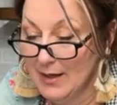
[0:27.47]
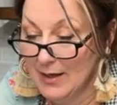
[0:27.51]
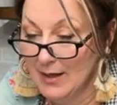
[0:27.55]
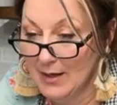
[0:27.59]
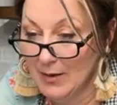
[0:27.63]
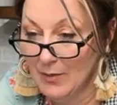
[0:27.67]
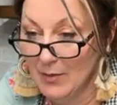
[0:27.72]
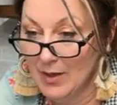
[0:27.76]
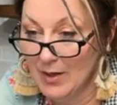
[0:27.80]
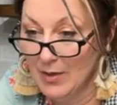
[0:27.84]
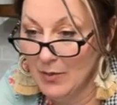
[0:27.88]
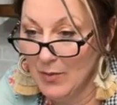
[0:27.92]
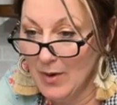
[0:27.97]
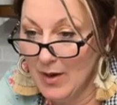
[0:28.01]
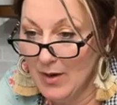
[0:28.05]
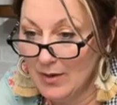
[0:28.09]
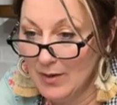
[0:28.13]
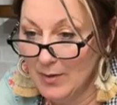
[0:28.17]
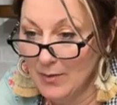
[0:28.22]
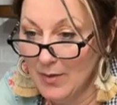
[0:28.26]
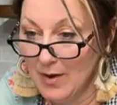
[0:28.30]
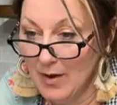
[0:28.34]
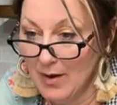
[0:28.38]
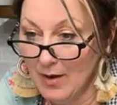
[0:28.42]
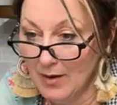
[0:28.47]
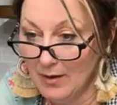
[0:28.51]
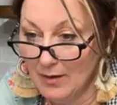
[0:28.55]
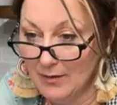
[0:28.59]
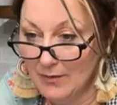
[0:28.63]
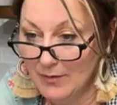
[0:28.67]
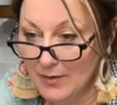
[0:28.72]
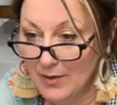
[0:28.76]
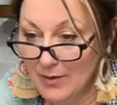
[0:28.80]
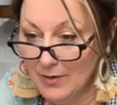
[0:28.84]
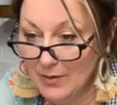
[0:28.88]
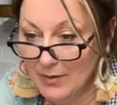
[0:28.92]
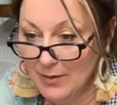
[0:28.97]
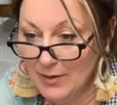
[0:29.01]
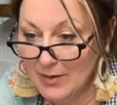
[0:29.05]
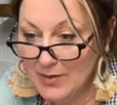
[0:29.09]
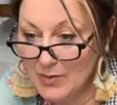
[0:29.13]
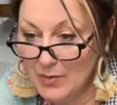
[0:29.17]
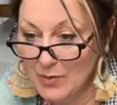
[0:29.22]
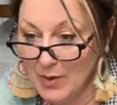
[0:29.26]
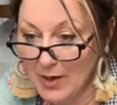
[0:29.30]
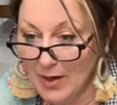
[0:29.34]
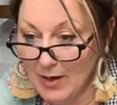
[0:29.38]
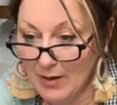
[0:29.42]
and I want to welcome all of you
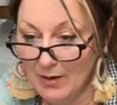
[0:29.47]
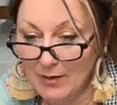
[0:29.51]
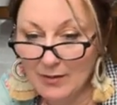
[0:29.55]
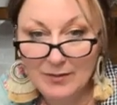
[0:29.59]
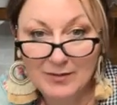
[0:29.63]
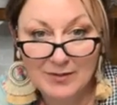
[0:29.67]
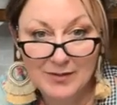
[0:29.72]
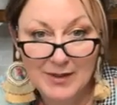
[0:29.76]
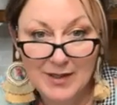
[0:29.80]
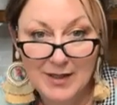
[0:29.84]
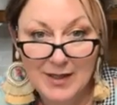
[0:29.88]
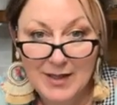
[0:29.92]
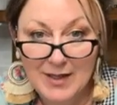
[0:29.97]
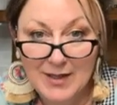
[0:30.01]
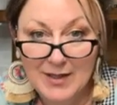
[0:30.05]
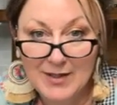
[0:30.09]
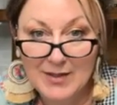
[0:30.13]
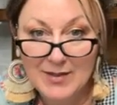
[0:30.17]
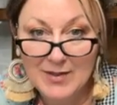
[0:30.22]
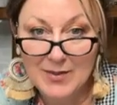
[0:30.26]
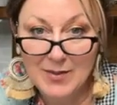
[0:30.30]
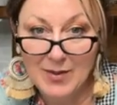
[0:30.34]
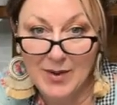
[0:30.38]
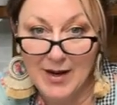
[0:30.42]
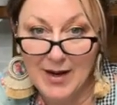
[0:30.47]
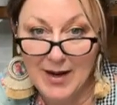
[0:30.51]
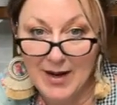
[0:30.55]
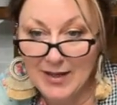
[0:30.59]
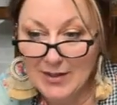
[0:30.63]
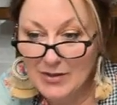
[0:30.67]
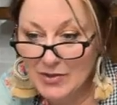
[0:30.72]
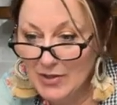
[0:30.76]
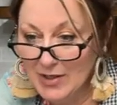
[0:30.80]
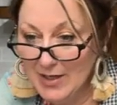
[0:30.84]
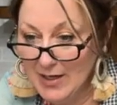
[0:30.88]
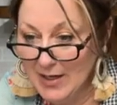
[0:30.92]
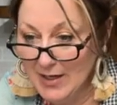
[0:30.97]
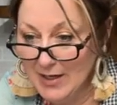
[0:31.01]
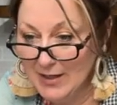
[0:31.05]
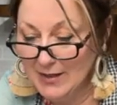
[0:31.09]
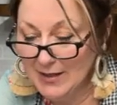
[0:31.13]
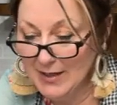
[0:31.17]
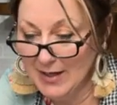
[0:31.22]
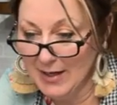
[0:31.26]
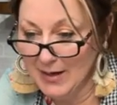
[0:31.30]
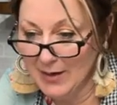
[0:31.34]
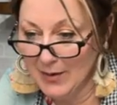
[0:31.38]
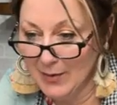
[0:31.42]
as well. So hi
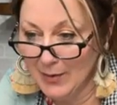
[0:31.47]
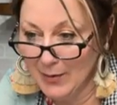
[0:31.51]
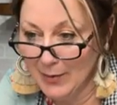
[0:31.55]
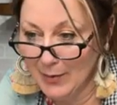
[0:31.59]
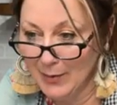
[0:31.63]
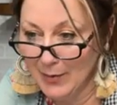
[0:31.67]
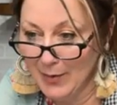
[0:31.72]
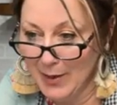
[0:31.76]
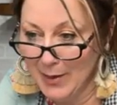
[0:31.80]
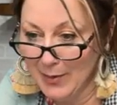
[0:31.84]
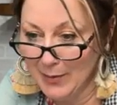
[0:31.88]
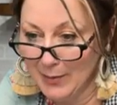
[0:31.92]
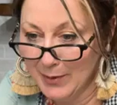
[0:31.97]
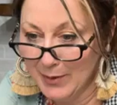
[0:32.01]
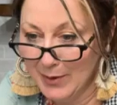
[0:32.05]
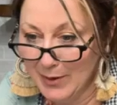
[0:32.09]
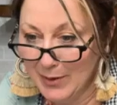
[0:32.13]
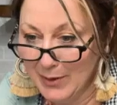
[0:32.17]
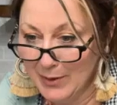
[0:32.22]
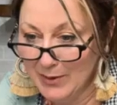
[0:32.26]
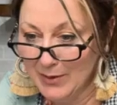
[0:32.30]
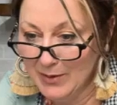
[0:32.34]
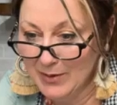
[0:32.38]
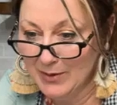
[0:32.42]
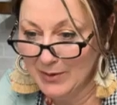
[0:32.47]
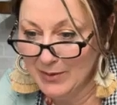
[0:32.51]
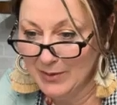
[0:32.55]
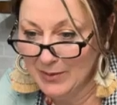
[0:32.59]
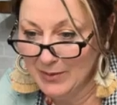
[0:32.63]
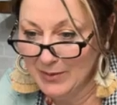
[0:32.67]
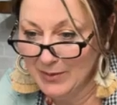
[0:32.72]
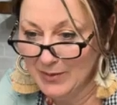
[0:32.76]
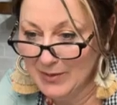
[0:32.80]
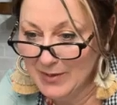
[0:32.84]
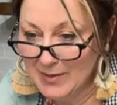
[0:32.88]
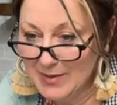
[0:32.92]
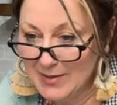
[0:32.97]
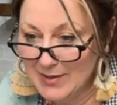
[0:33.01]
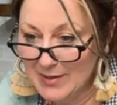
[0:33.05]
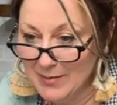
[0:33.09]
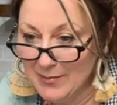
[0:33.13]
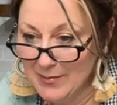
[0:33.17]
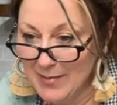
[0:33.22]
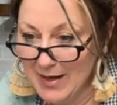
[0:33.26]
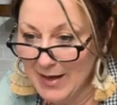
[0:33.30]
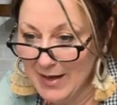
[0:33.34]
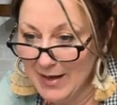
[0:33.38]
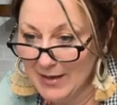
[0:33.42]
Jean, Carol, how are you?
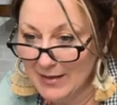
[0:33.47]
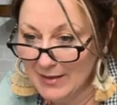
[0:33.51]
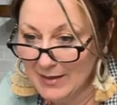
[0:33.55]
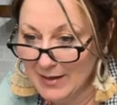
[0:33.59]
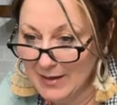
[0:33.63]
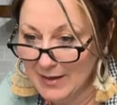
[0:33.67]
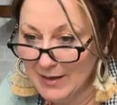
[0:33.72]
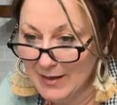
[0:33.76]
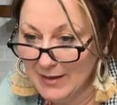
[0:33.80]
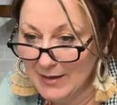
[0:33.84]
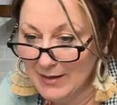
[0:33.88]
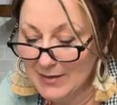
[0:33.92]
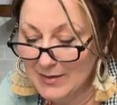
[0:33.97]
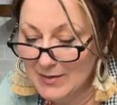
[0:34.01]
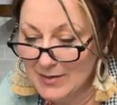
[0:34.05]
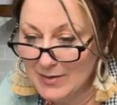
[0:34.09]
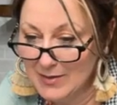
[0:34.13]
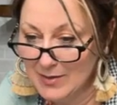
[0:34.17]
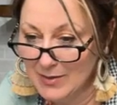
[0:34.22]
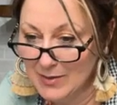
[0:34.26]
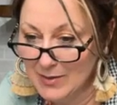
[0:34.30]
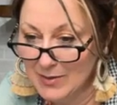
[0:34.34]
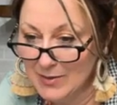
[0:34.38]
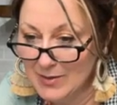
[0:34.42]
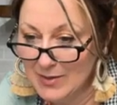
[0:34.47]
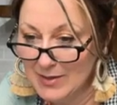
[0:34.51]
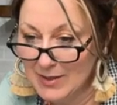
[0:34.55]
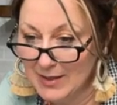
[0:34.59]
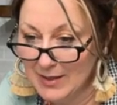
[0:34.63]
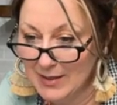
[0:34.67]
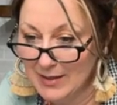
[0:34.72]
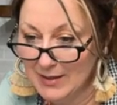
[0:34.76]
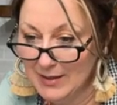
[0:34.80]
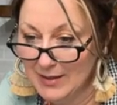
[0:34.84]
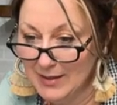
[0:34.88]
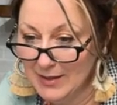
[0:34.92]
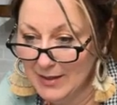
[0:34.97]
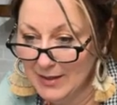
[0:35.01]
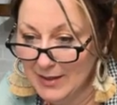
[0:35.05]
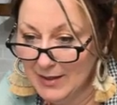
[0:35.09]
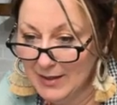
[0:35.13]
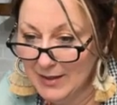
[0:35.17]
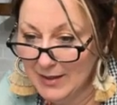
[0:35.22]
Samantha, Susan.